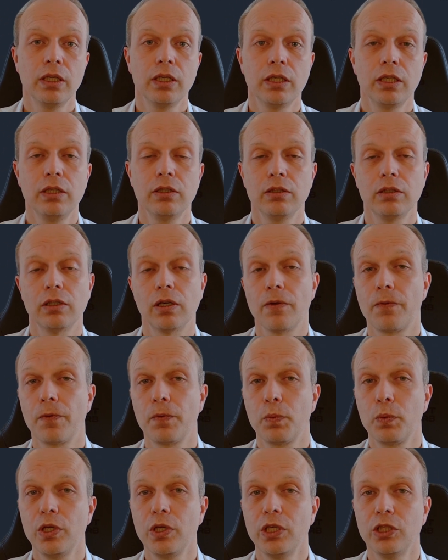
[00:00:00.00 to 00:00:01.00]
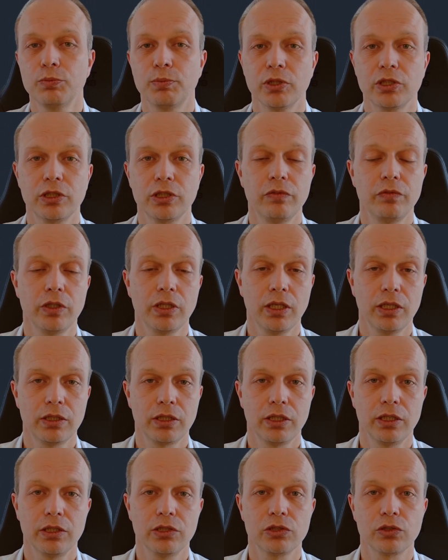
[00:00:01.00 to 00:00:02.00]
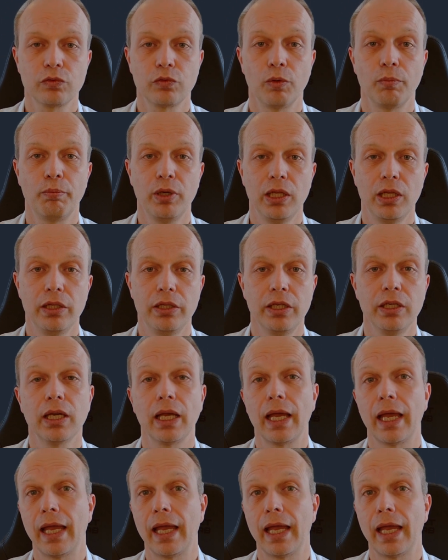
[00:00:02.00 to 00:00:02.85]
Here are 3 specific ideas for building